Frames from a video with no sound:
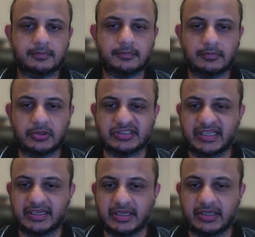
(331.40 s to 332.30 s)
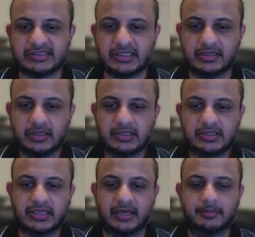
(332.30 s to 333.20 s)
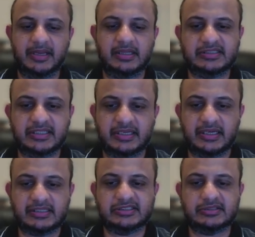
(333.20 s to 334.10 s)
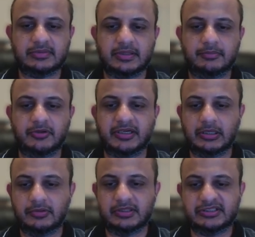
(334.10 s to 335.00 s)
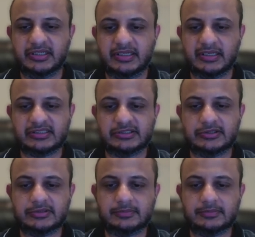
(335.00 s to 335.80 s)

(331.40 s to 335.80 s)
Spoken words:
You can say, tell me the syntax, break down the syntax